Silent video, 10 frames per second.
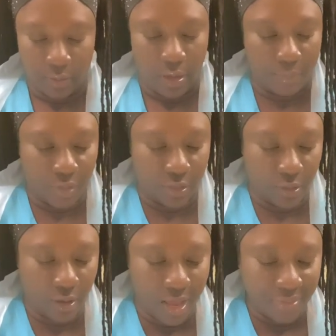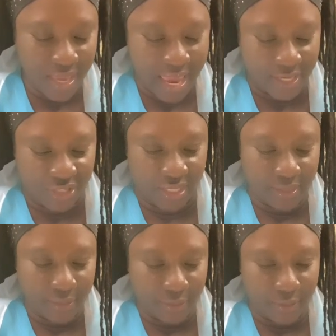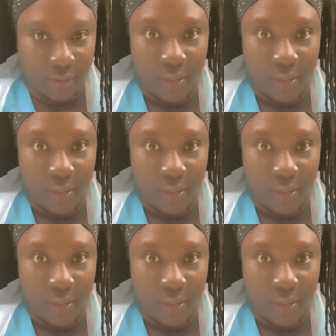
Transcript: I'm gonna cut the edges.